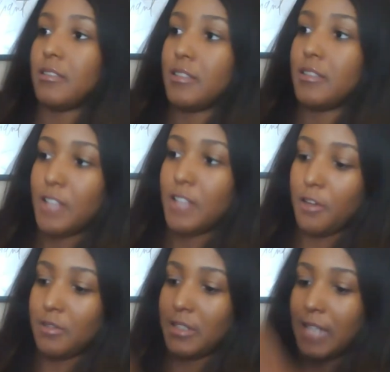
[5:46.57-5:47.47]

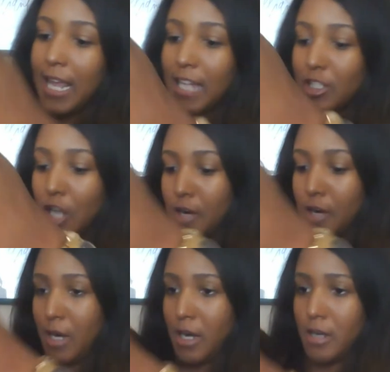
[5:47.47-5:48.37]
Totes a
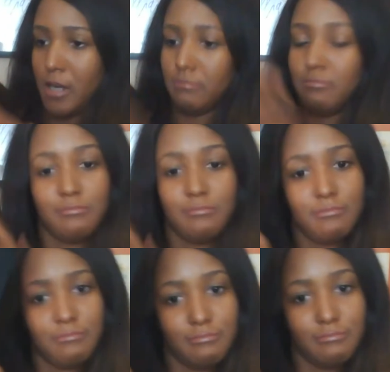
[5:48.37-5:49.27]
Charmer.
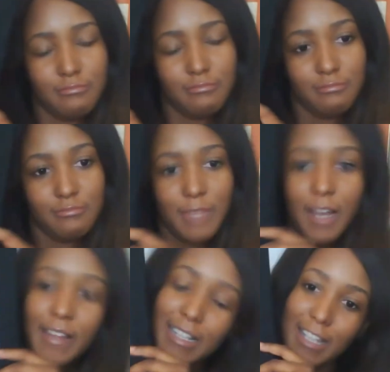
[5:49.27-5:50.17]
Oh,
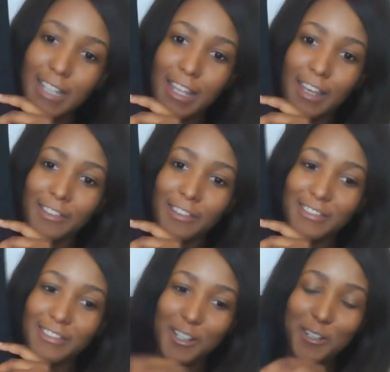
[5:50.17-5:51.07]
that's cute.
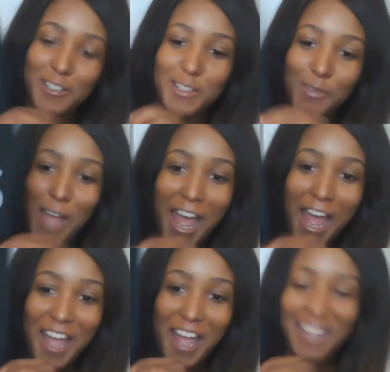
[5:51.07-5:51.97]
Little swag.